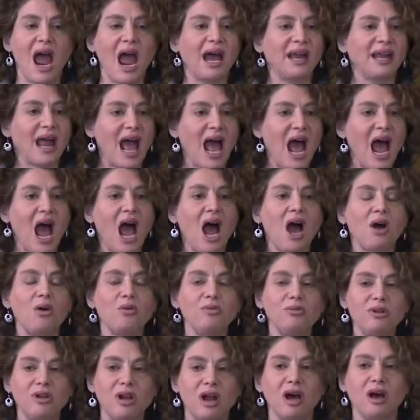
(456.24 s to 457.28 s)
And
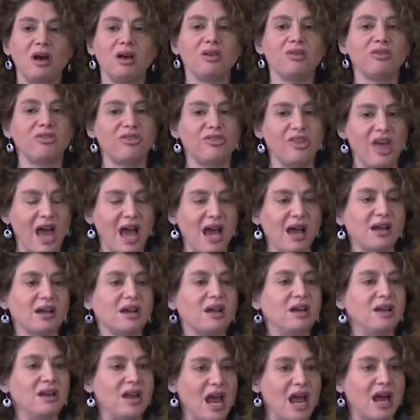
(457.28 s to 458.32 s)
how does that
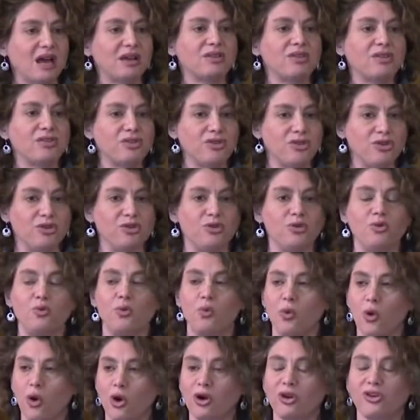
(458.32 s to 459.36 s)
connect to
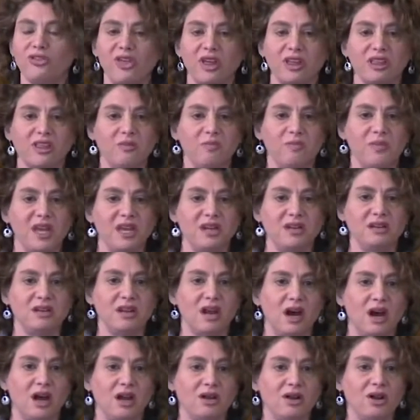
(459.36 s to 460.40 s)
work that's been
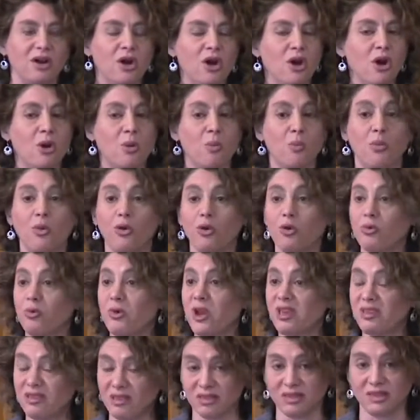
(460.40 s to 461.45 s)
done more
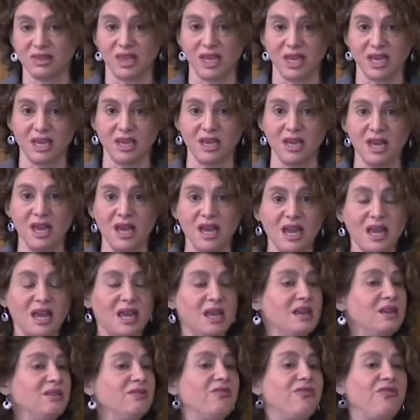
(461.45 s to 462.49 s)
recently
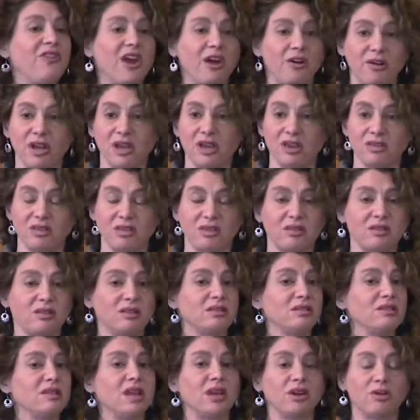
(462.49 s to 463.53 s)
in various
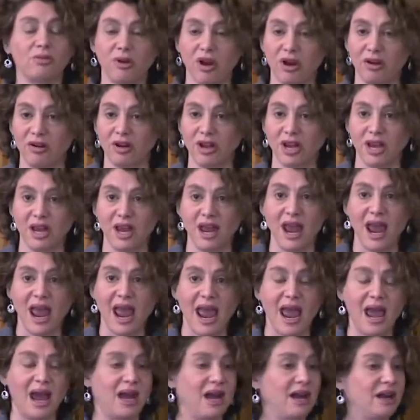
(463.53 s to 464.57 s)
literary
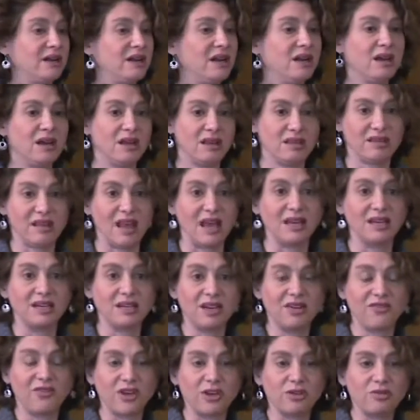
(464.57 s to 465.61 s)
and
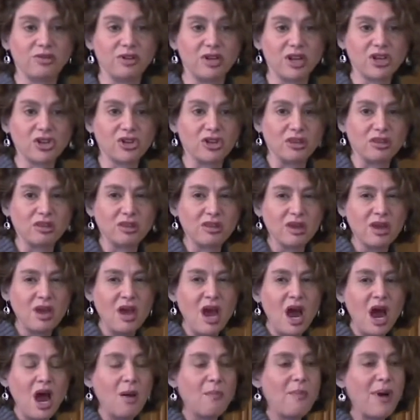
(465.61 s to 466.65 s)
scientific traditions
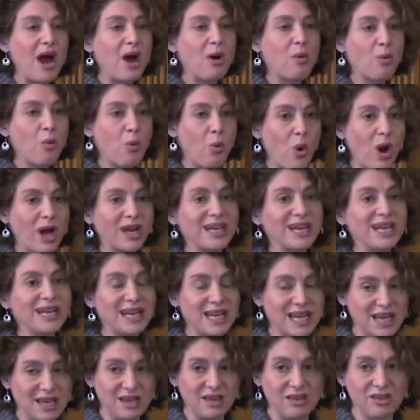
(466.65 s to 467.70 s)
about what it
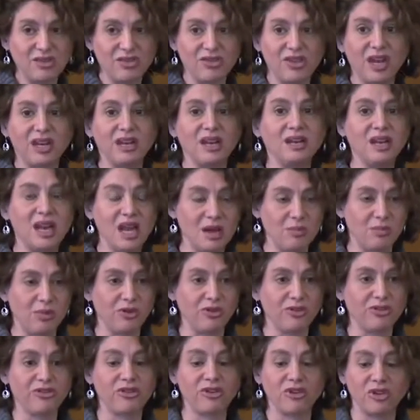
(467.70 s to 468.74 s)
is that
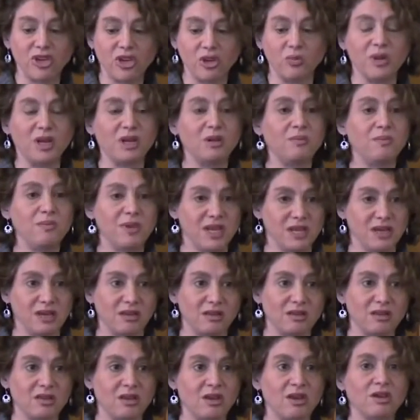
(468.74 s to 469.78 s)
enables human
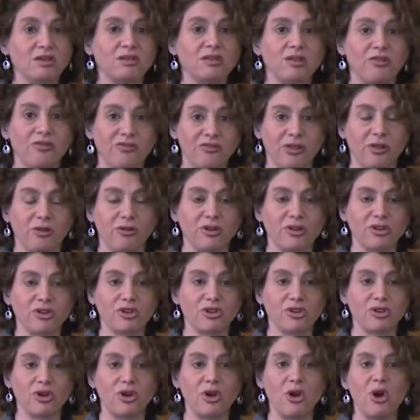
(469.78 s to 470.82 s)
beings to
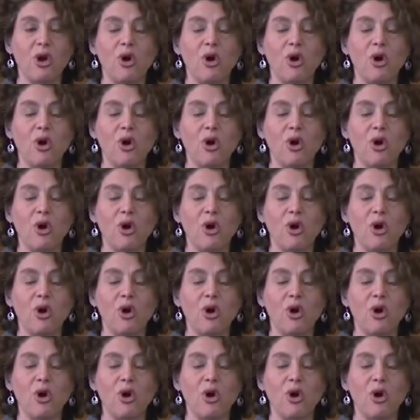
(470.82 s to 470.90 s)
flourish?